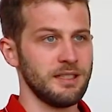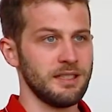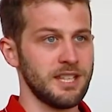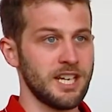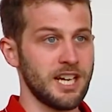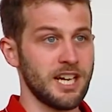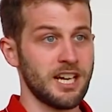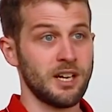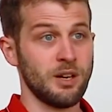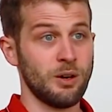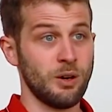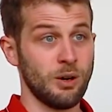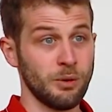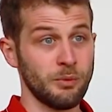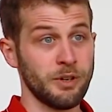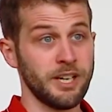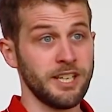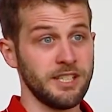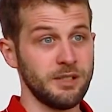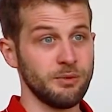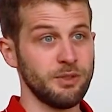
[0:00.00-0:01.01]
There are
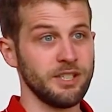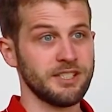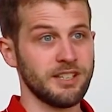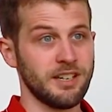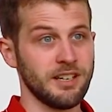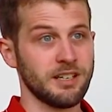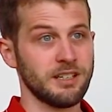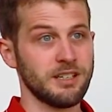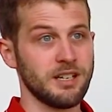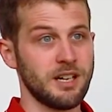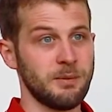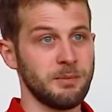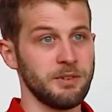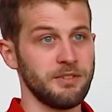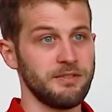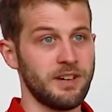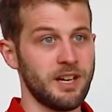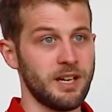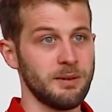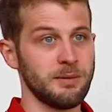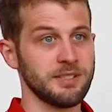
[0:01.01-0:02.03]
already recycled carbon
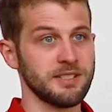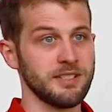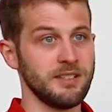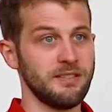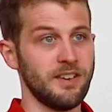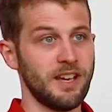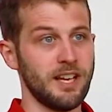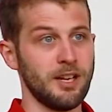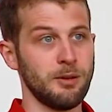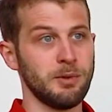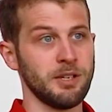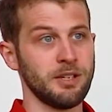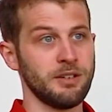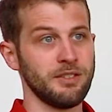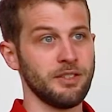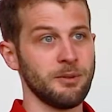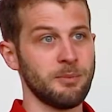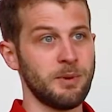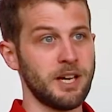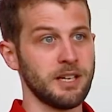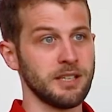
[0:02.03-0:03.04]
fibers available on
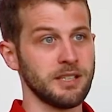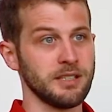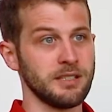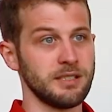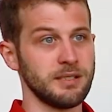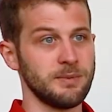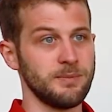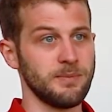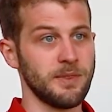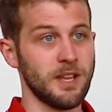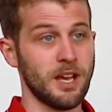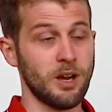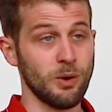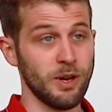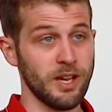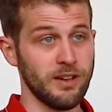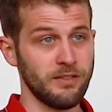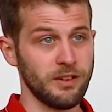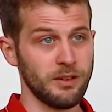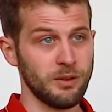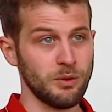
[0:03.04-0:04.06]
the market.
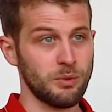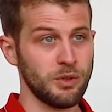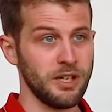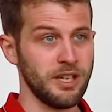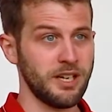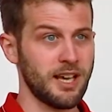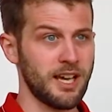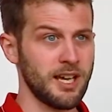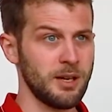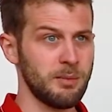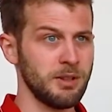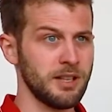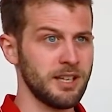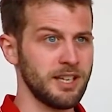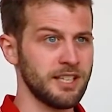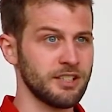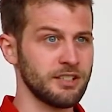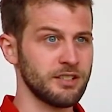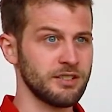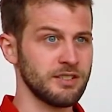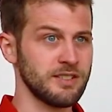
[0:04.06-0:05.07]
However, reliable
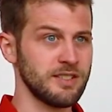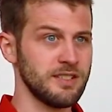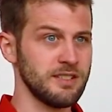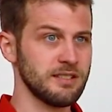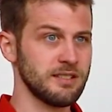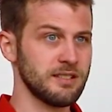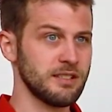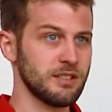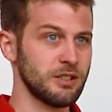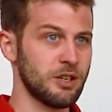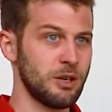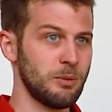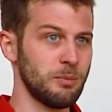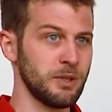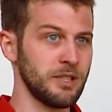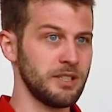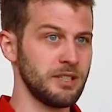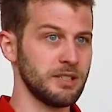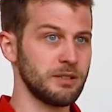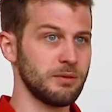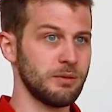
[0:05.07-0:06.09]
and consistent
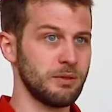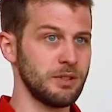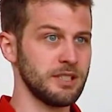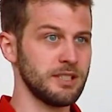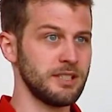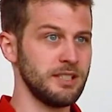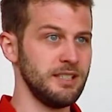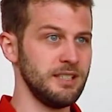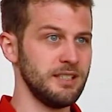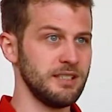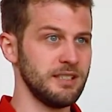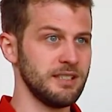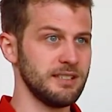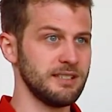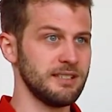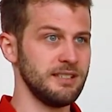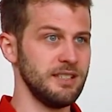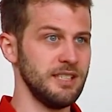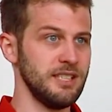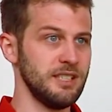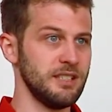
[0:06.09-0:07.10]
component quality
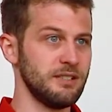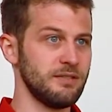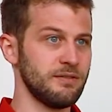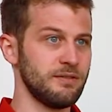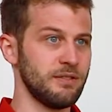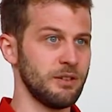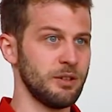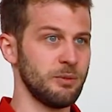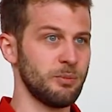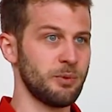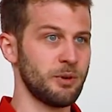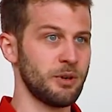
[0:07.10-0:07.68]
is needed for a